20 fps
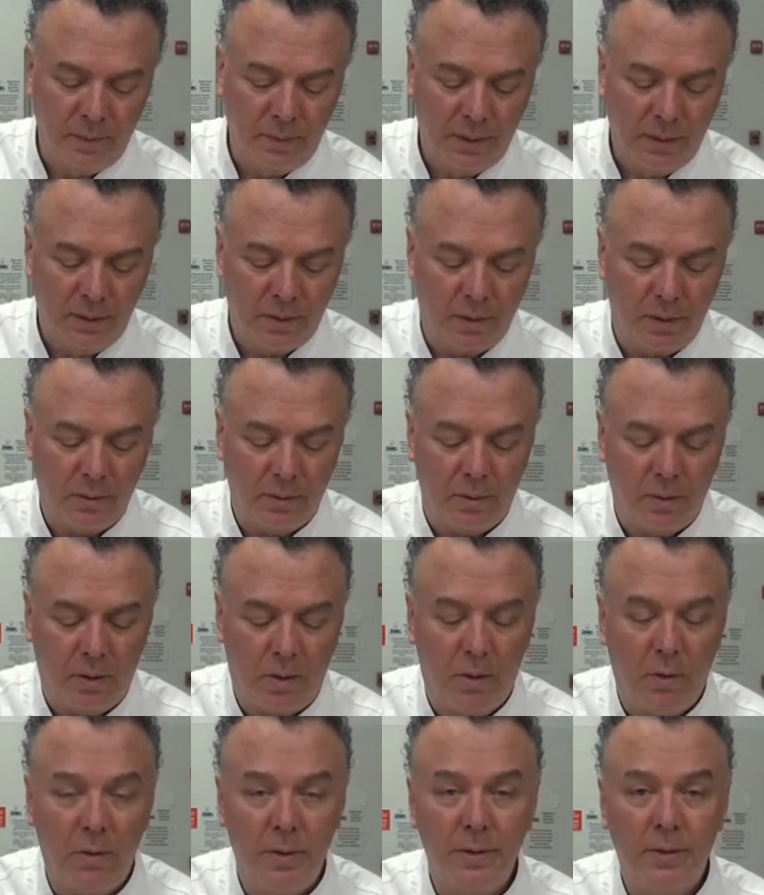So
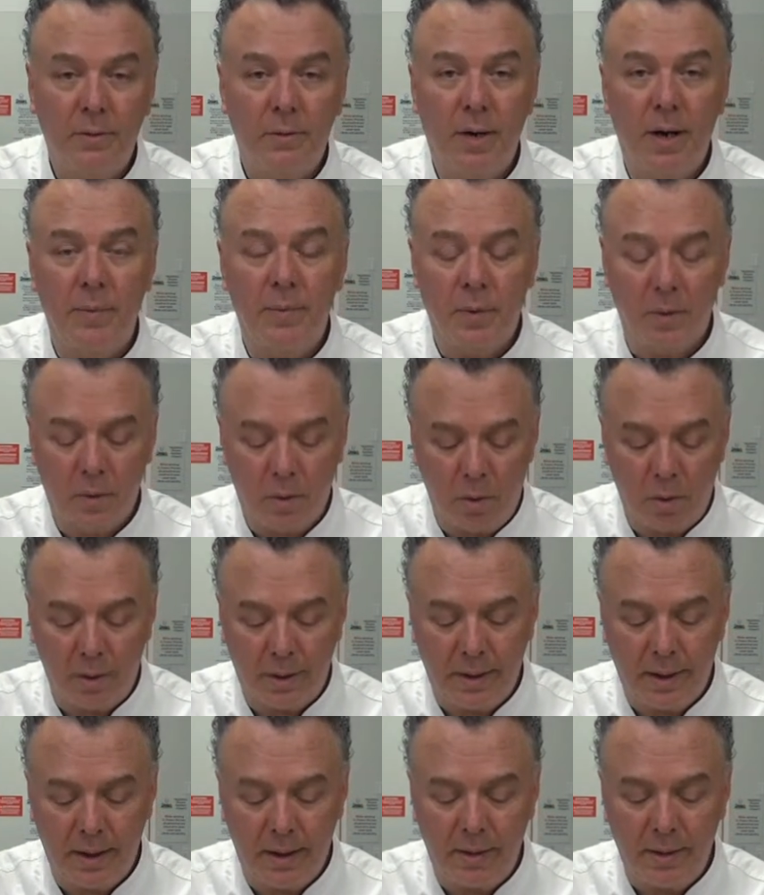always grab the
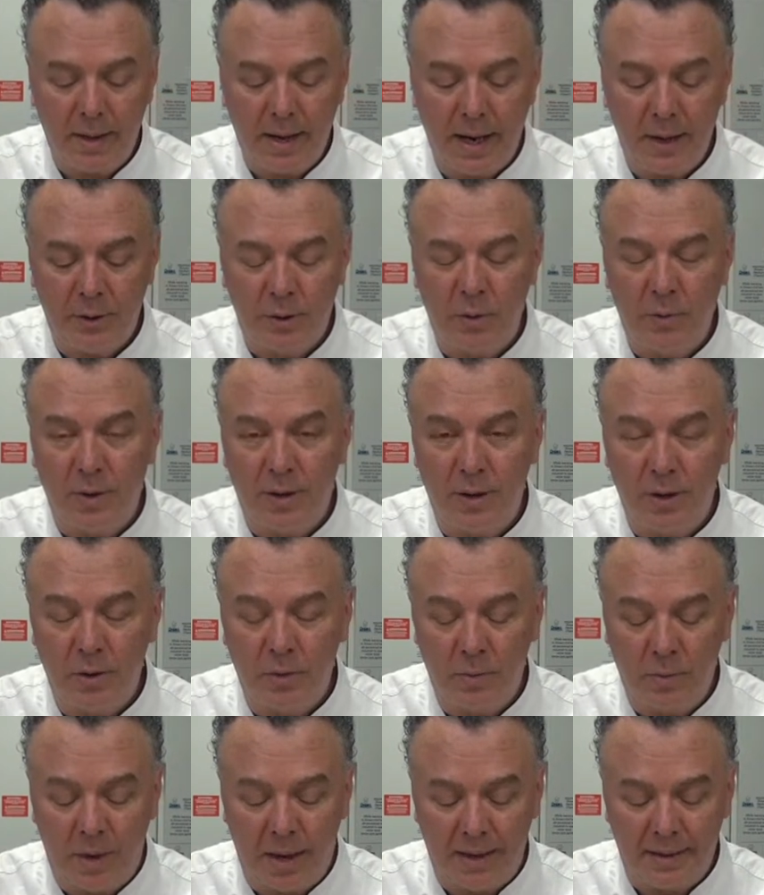cork here in case you want you
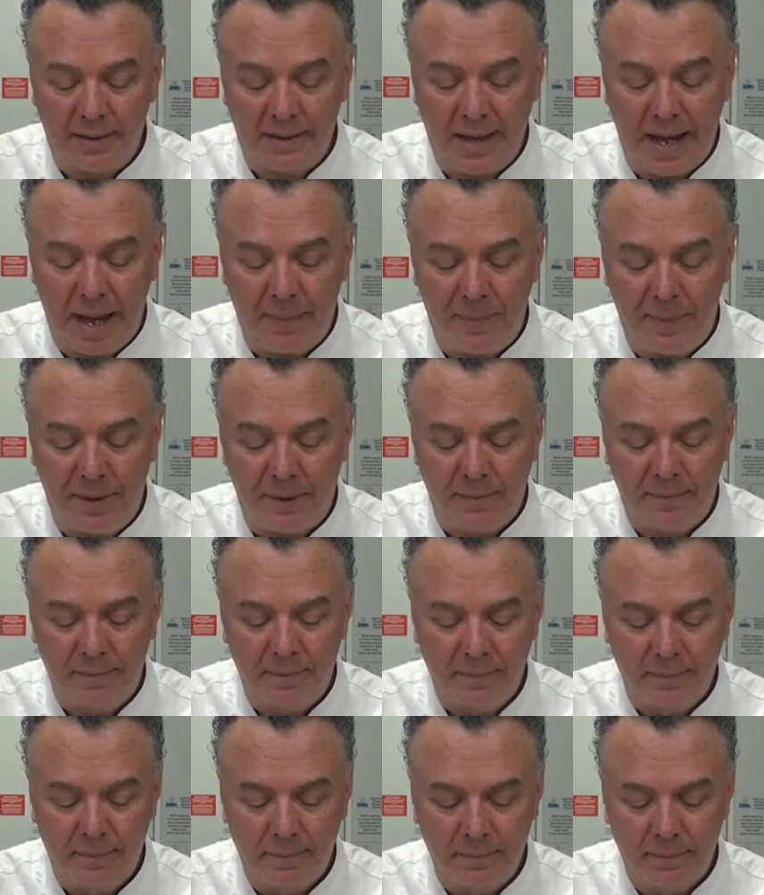want to snap it
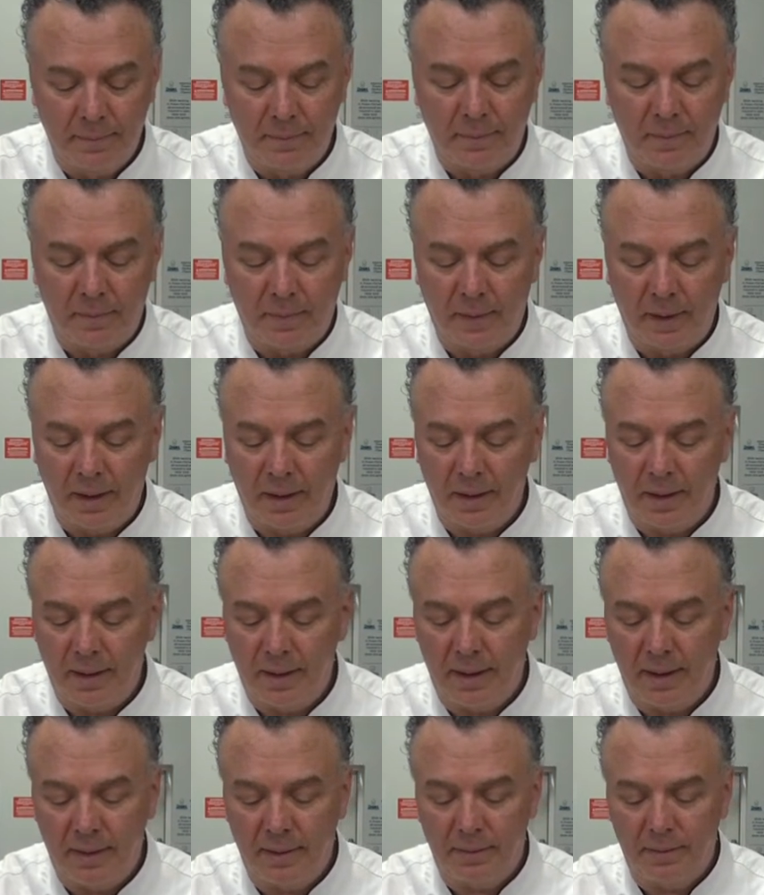
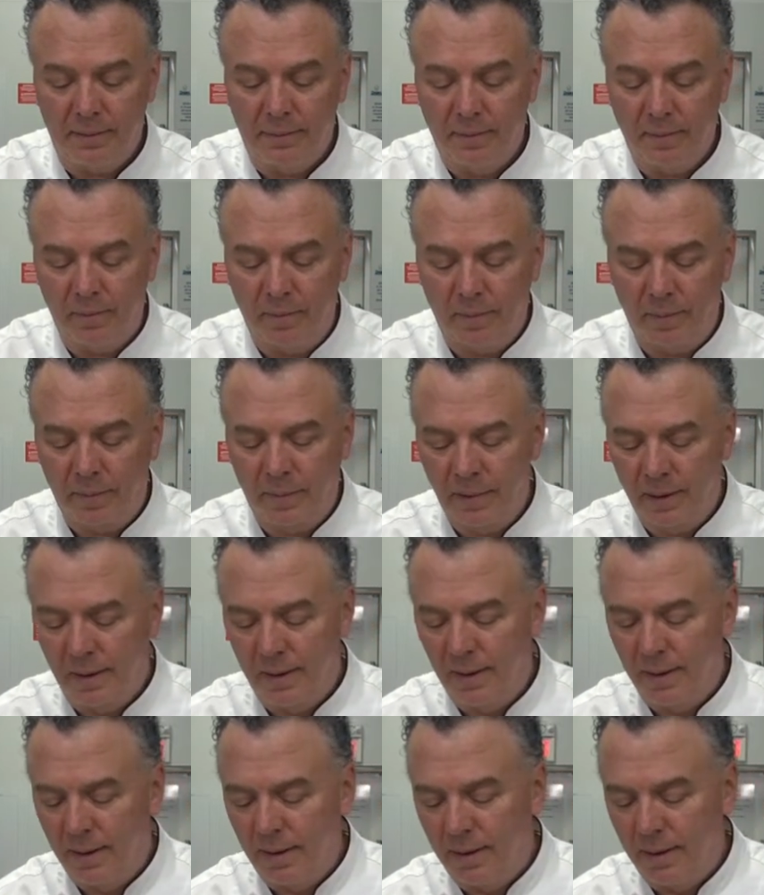and
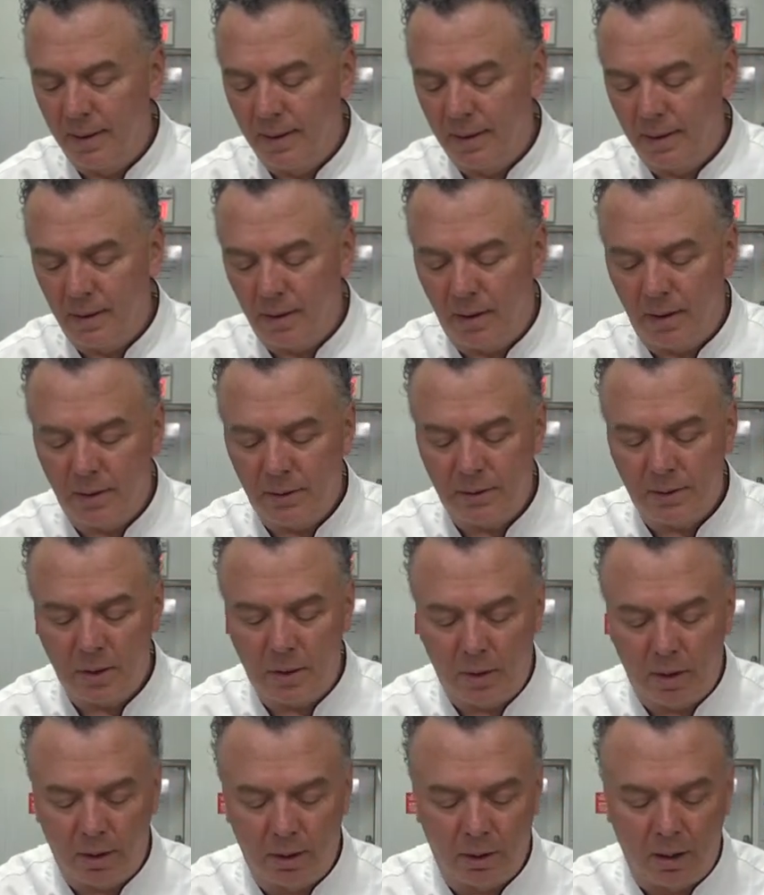also
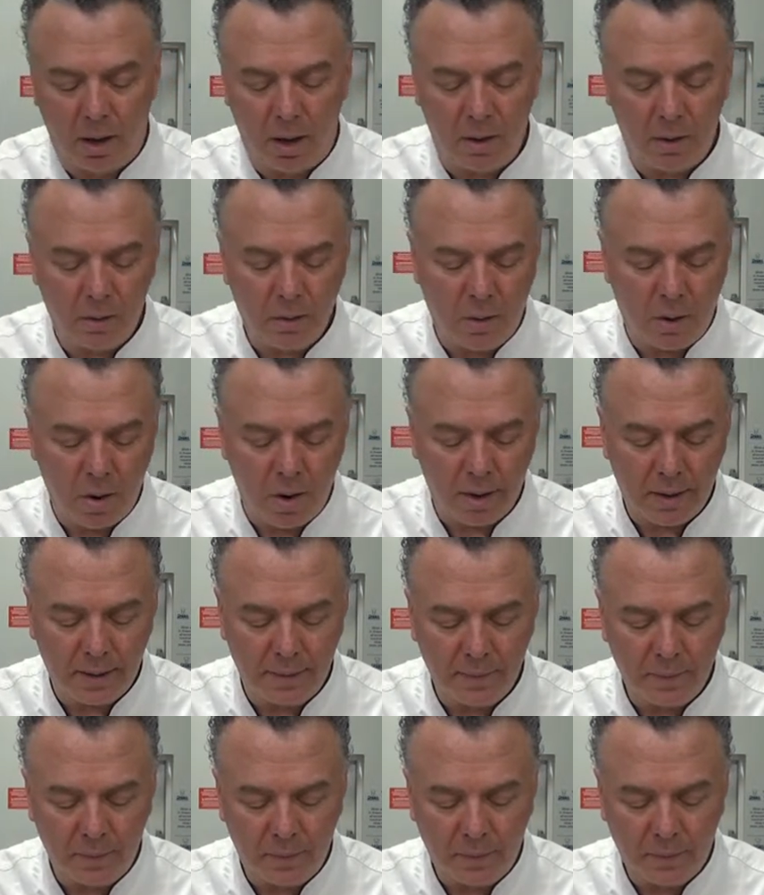a long cork,
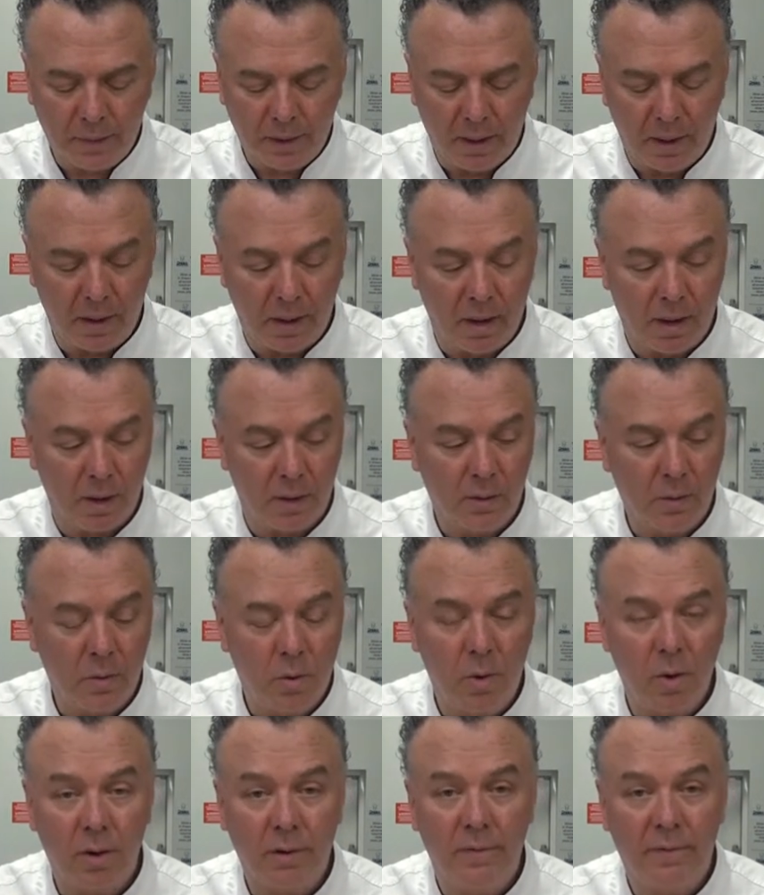uh,
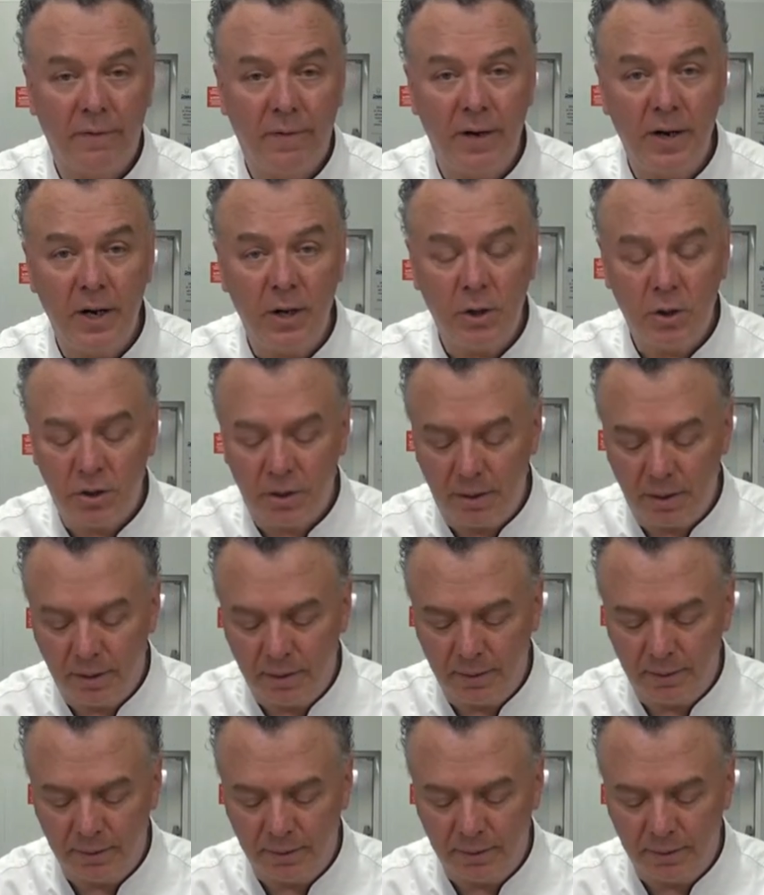cork finished.